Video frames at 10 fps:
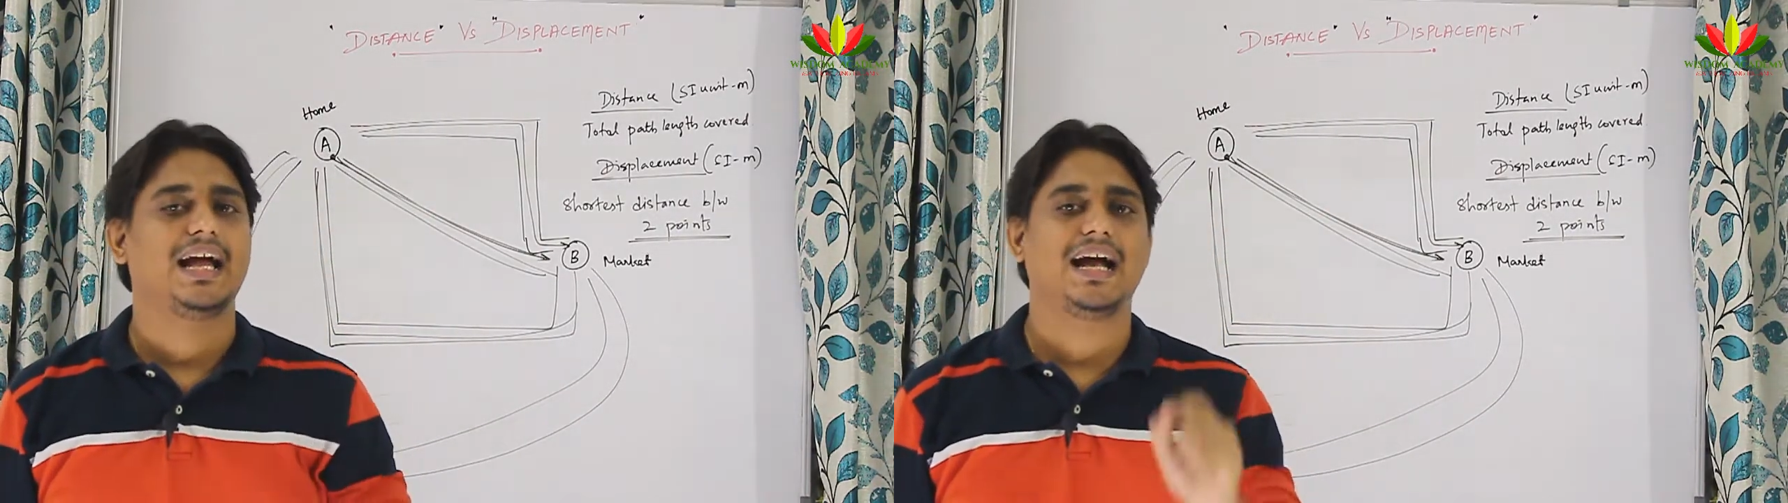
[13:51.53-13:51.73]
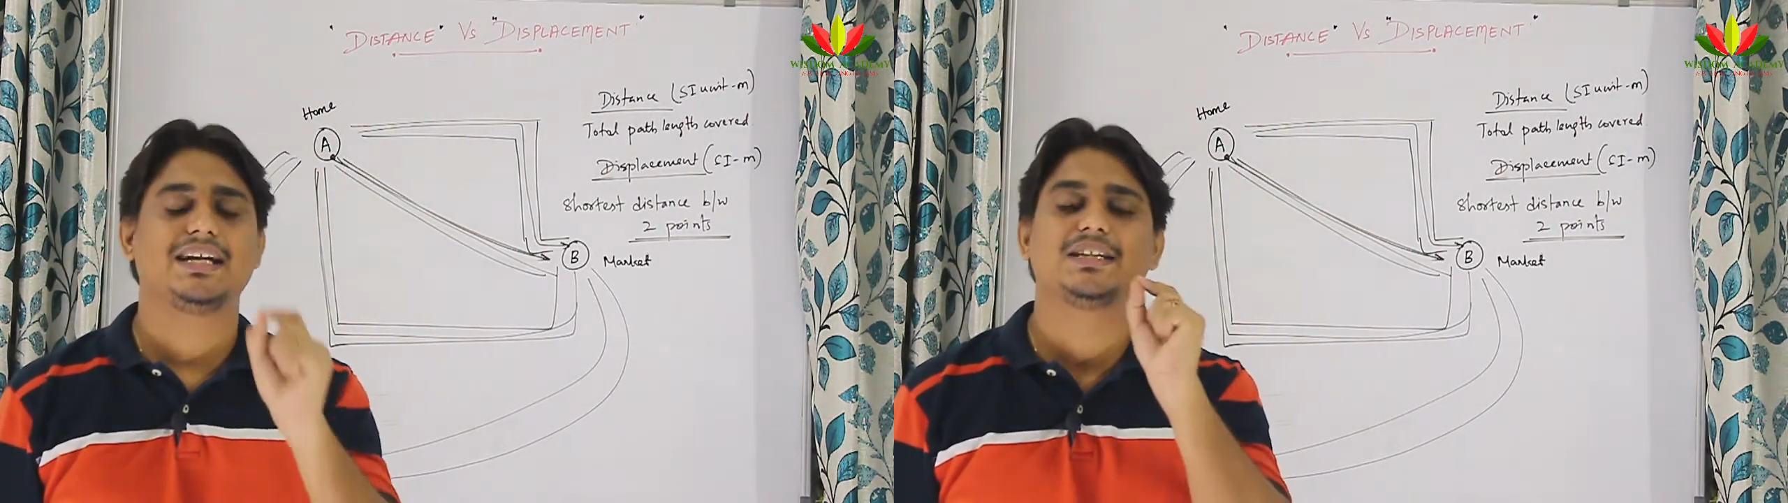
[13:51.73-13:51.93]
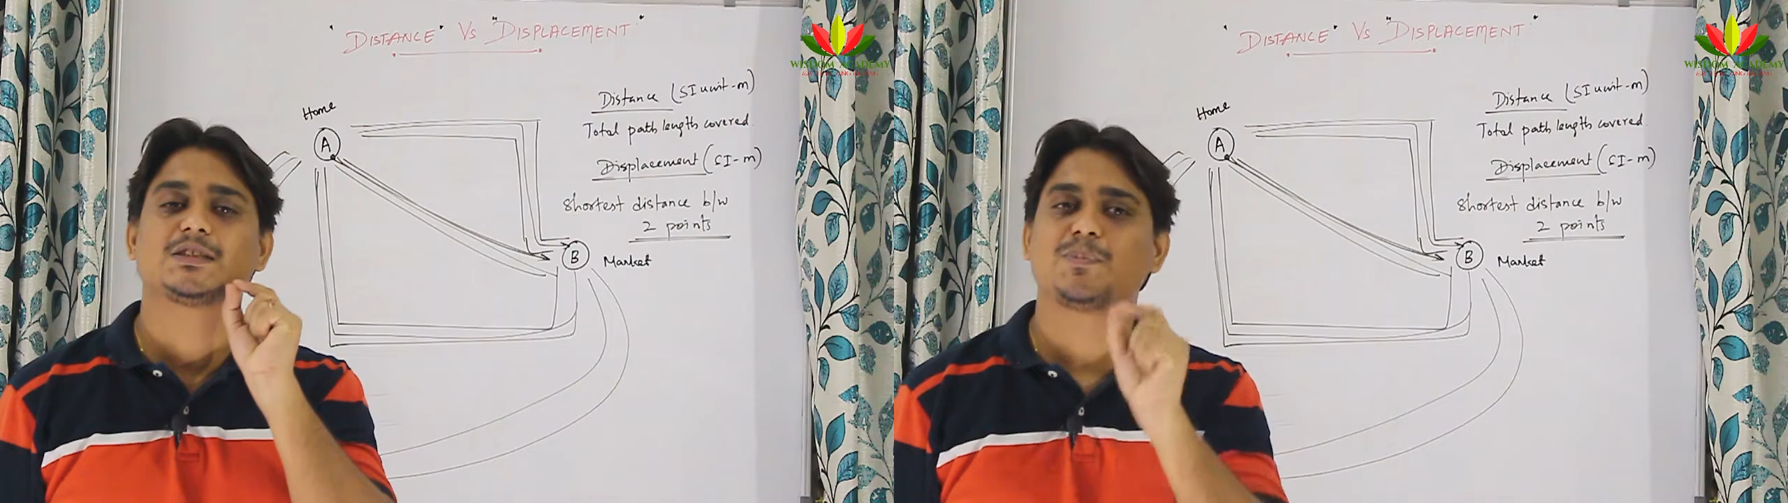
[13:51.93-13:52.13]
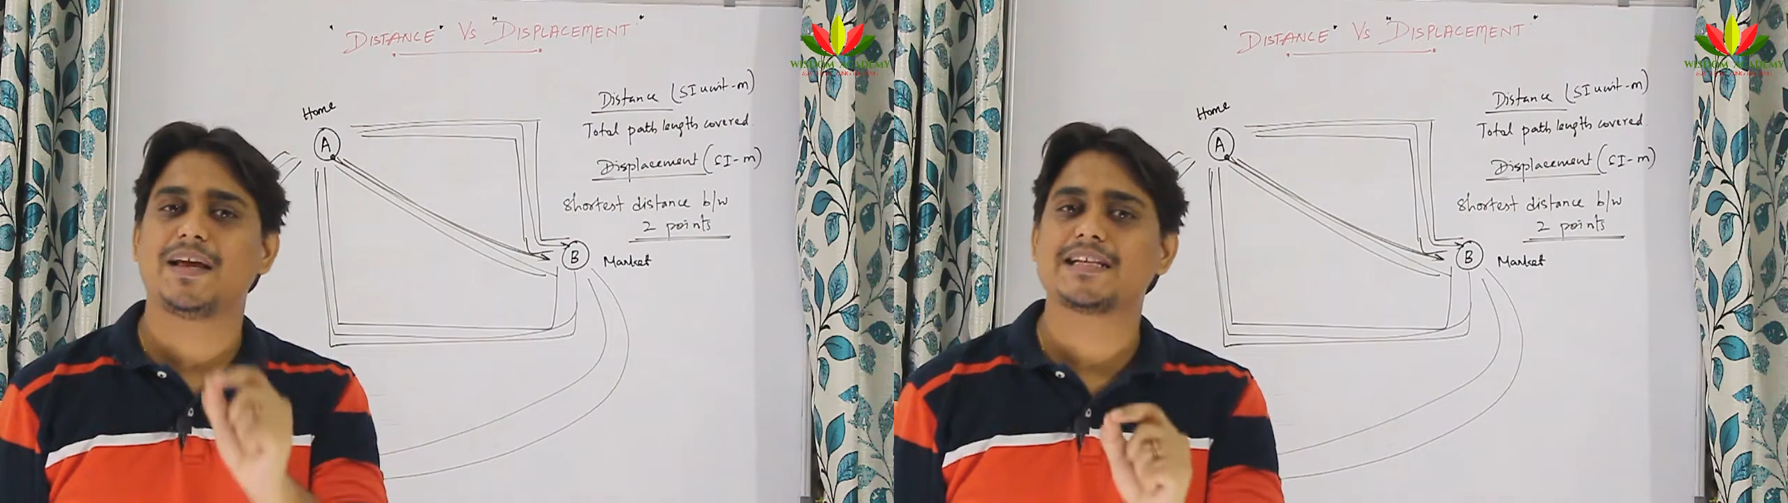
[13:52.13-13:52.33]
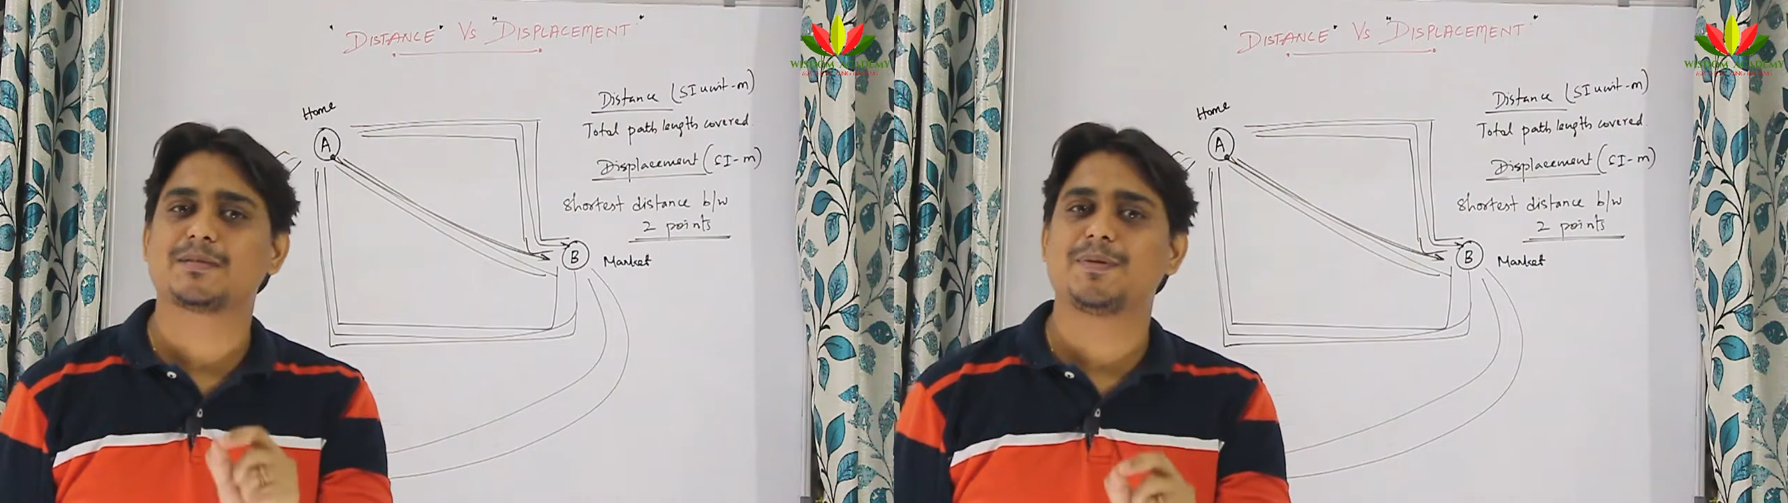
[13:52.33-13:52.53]
and
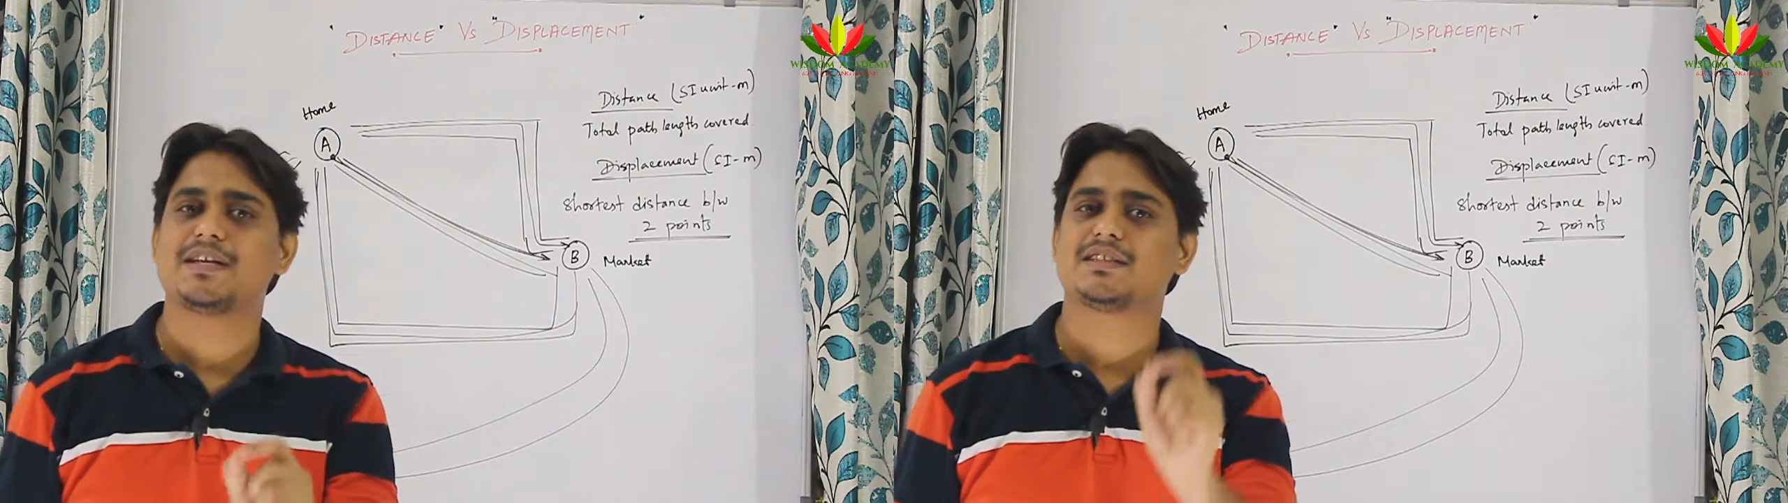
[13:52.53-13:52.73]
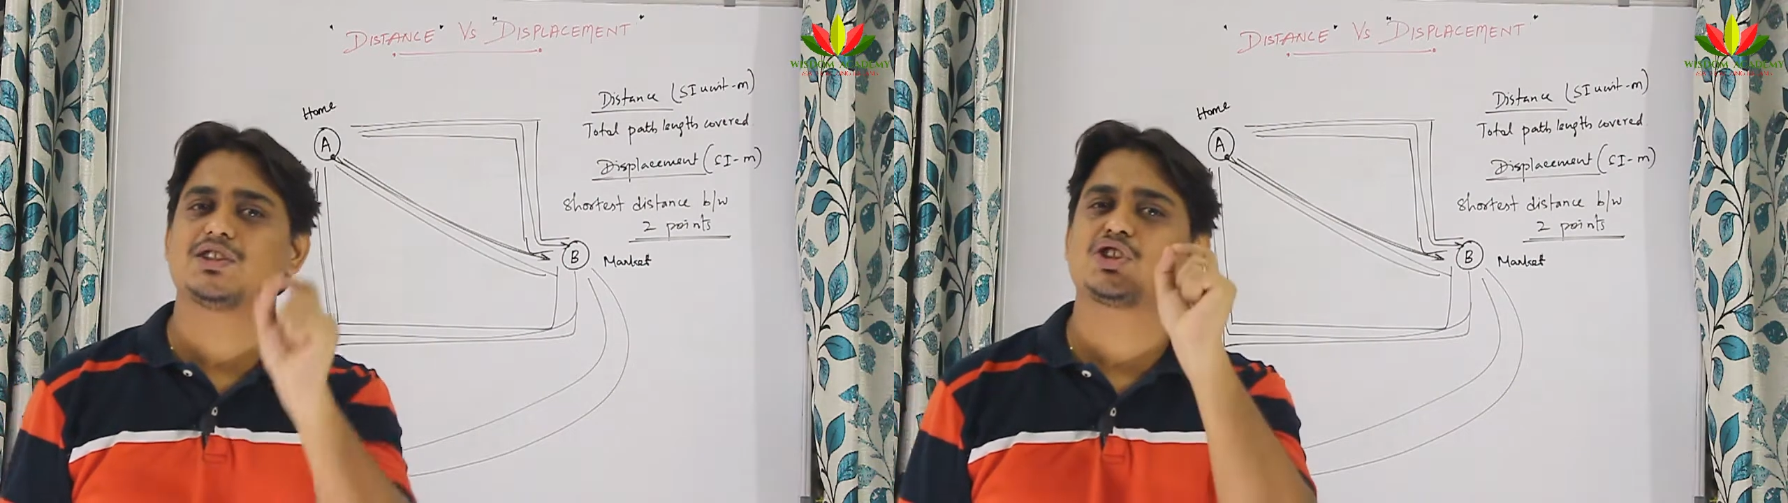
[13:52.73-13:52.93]
displacement is the